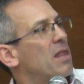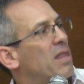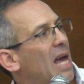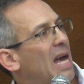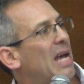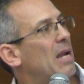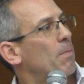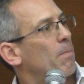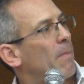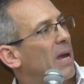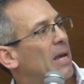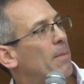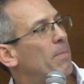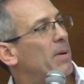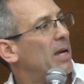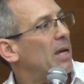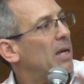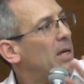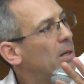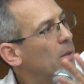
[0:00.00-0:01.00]
then
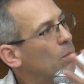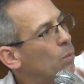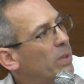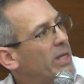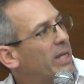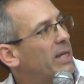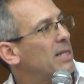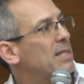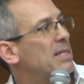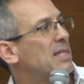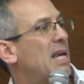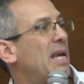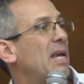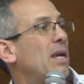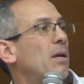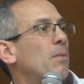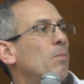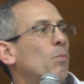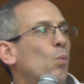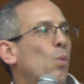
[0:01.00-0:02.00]
maybe we can
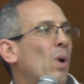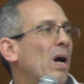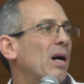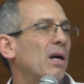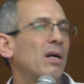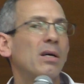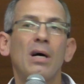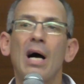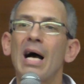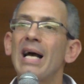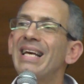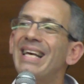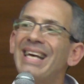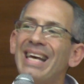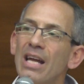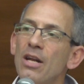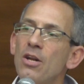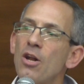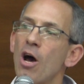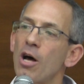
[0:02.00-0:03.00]
say, well, I
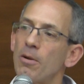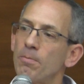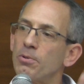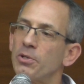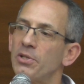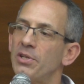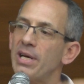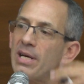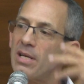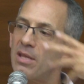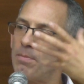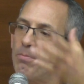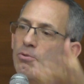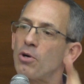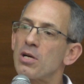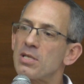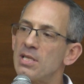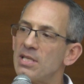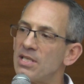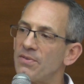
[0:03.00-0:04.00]
cannot protect the
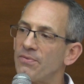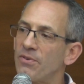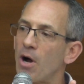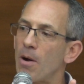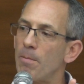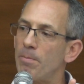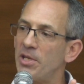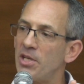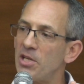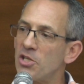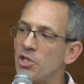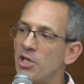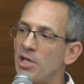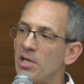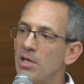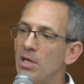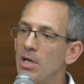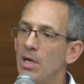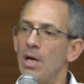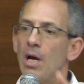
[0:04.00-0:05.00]
process of
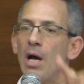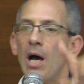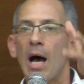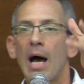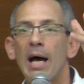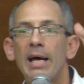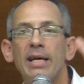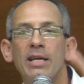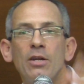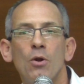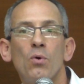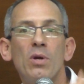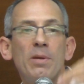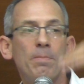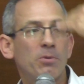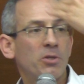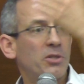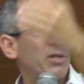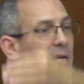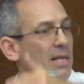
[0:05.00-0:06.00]
competition, I can only
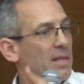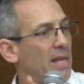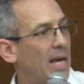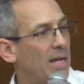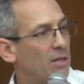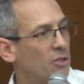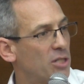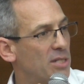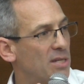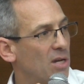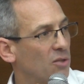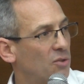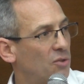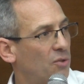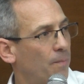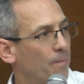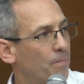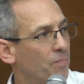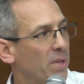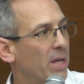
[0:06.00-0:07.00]
protect the end result.
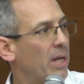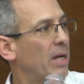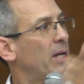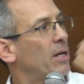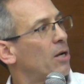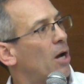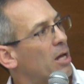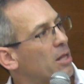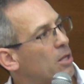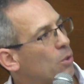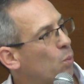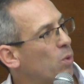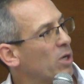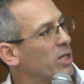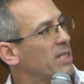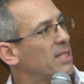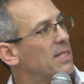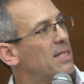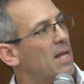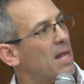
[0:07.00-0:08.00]
In other
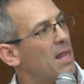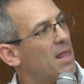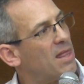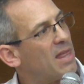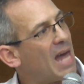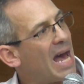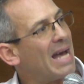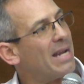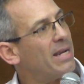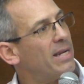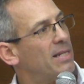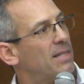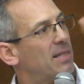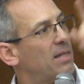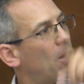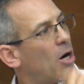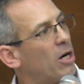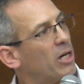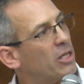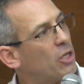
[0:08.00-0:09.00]
words, that is
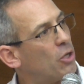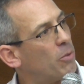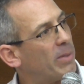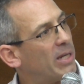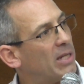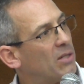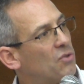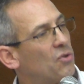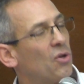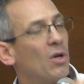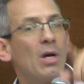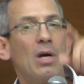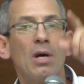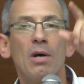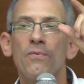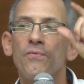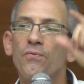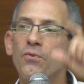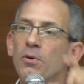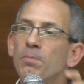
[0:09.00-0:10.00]
an argument
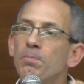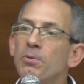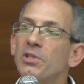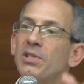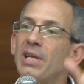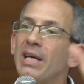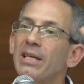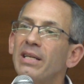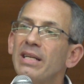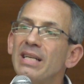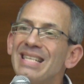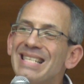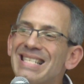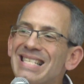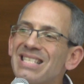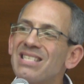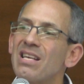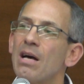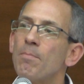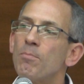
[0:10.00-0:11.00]
for protecting
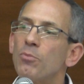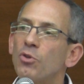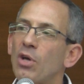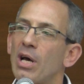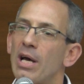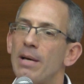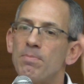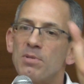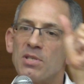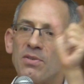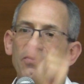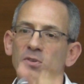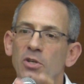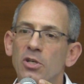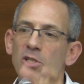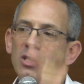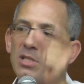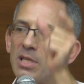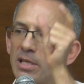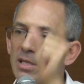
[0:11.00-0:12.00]
some types of
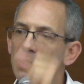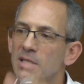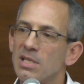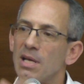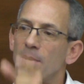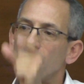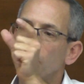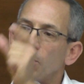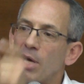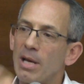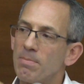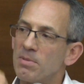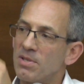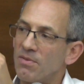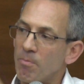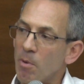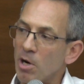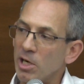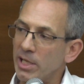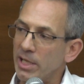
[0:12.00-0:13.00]
goods in some types
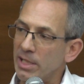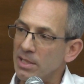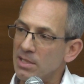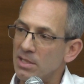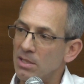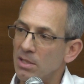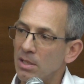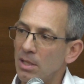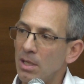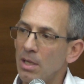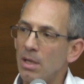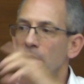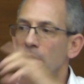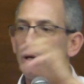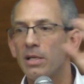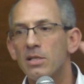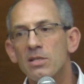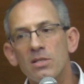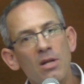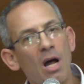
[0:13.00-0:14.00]
of markets.
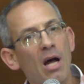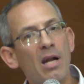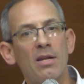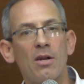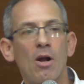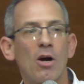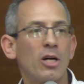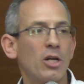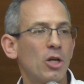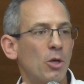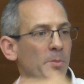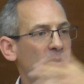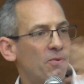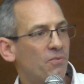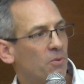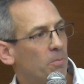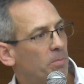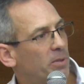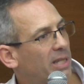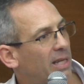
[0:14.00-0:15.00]
It's not an argument
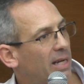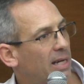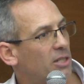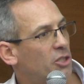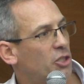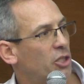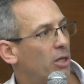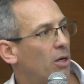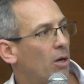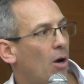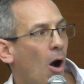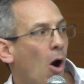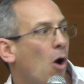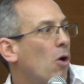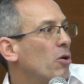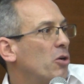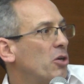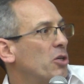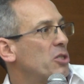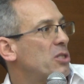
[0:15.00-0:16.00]
for protecting
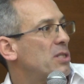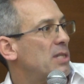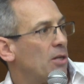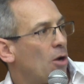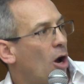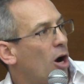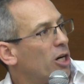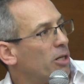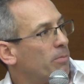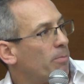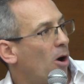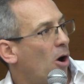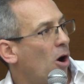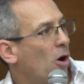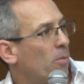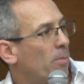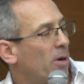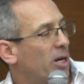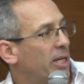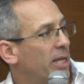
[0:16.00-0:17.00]
all goods in
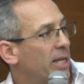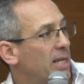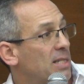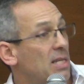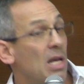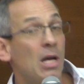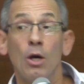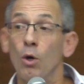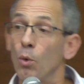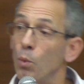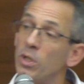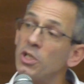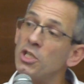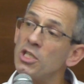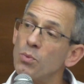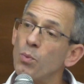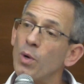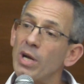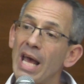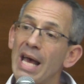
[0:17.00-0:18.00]
all markets, which
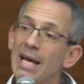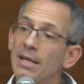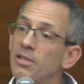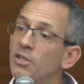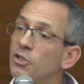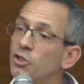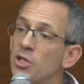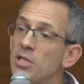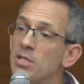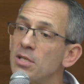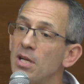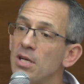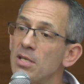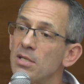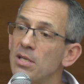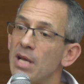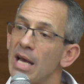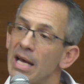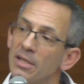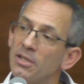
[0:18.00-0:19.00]
is what antitrust
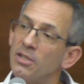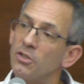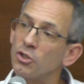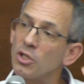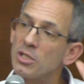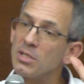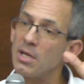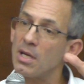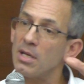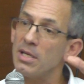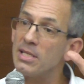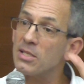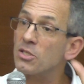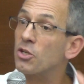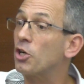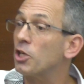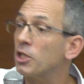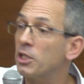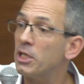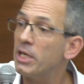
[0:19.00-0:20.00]
does. Antitrust, at
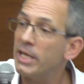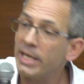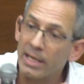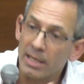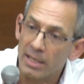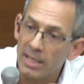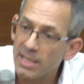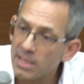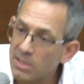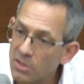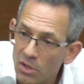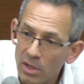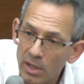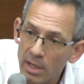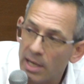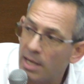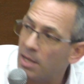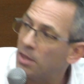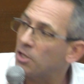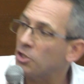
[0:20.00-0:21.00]
least currently, at least
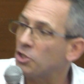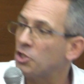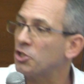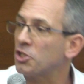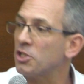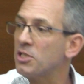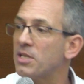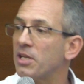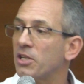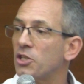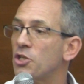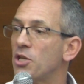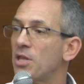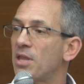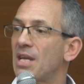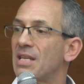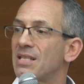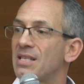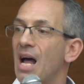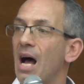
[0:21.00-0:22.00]
in their jurisdictions